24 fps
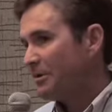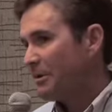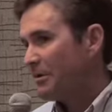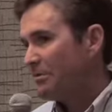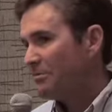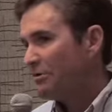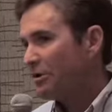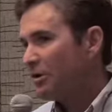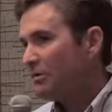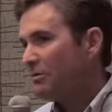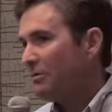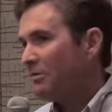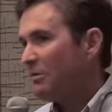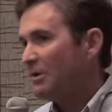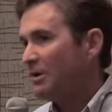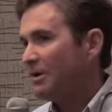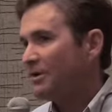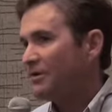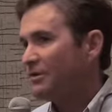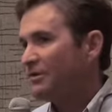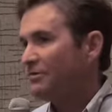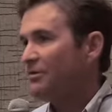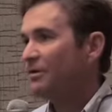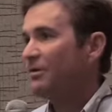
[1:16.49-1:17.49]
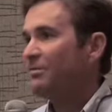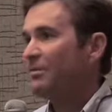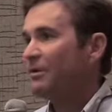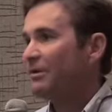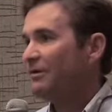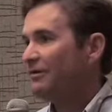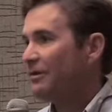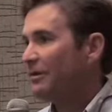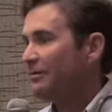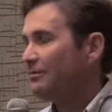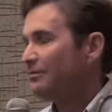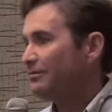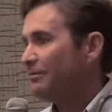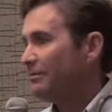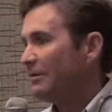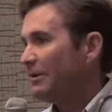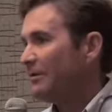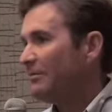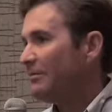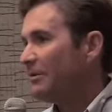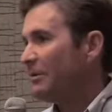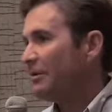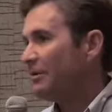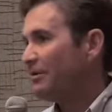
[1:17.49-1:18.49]
probably doing a bit
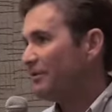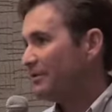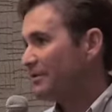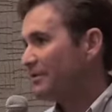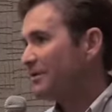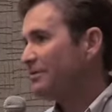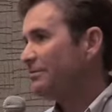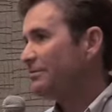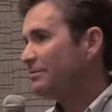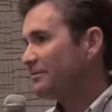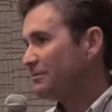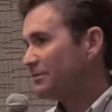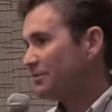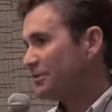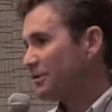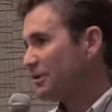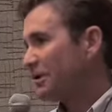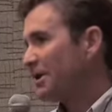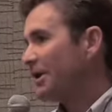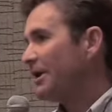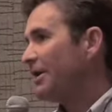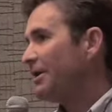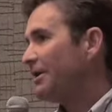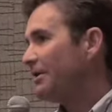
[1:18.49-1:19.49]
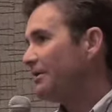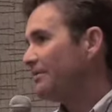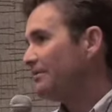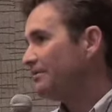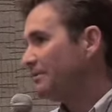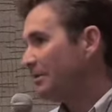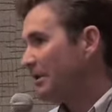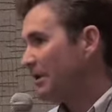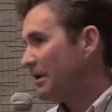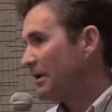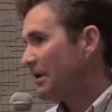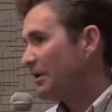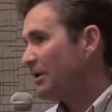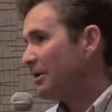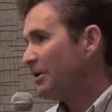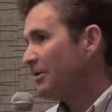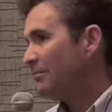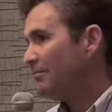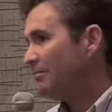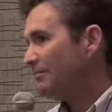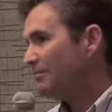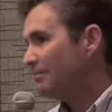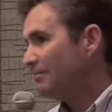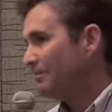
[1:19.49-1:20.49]
of both. So trotting
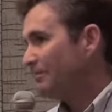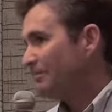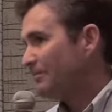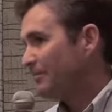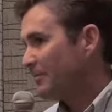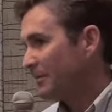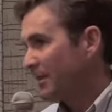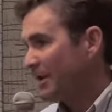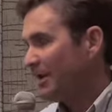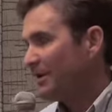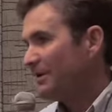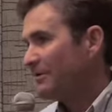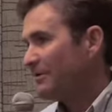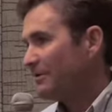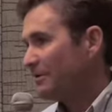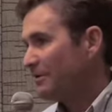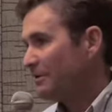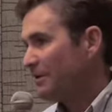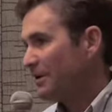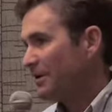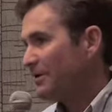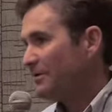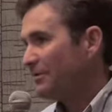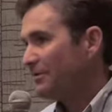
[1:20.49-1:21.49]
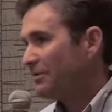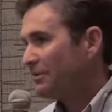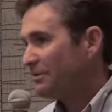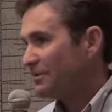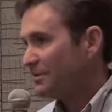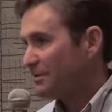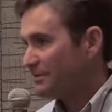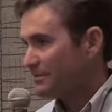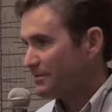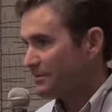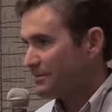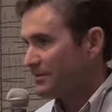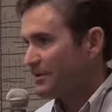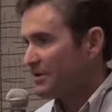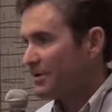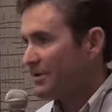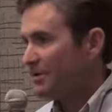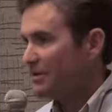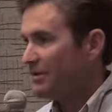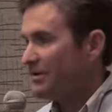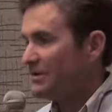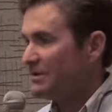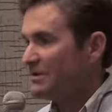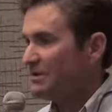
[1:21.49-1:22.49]
in, letting the horse see
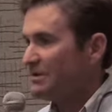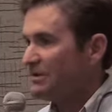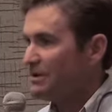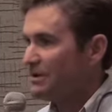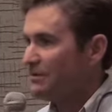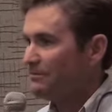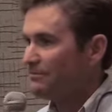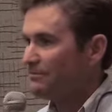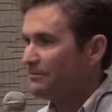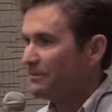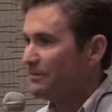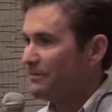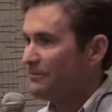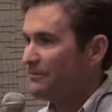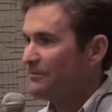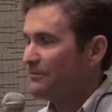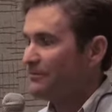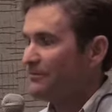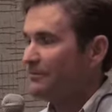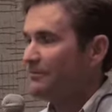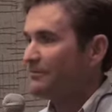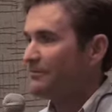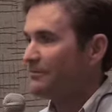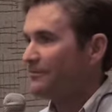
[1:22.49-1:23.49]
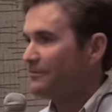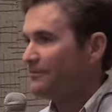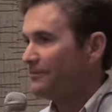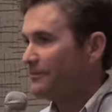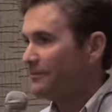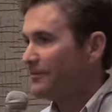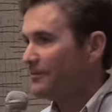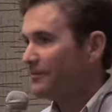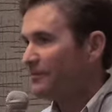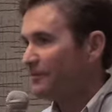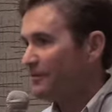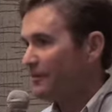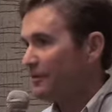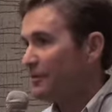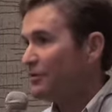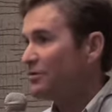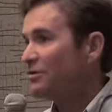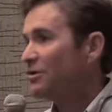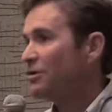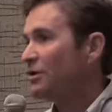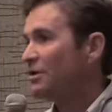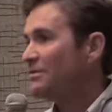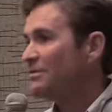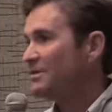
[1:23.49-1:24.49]
it easily for a few
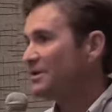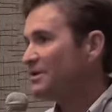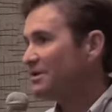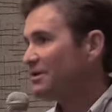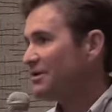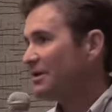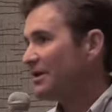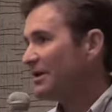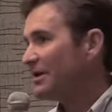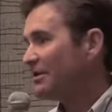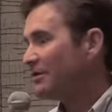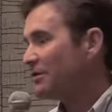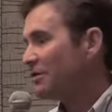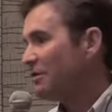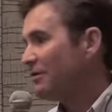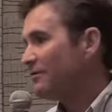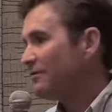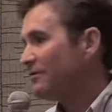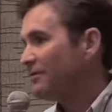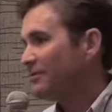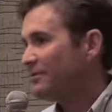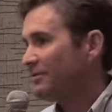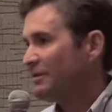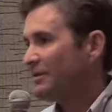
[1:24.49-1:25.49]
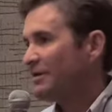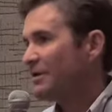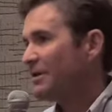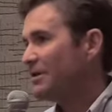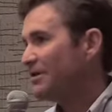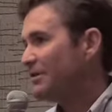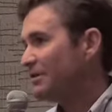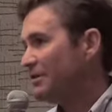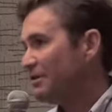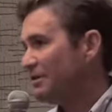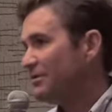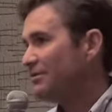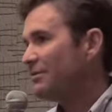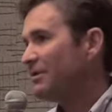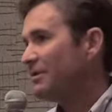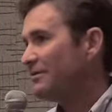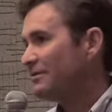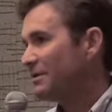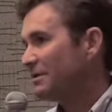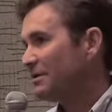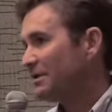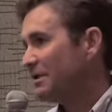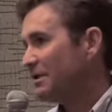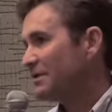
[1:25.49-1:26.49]
times until they get confident, but then you do
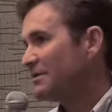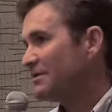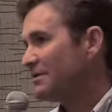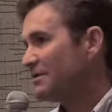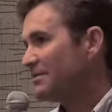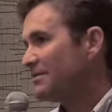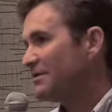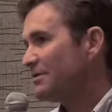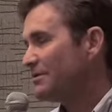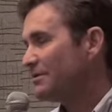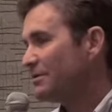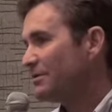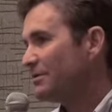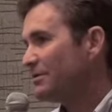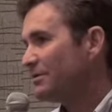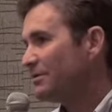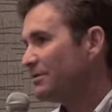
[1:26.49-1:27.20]
have to test them as well.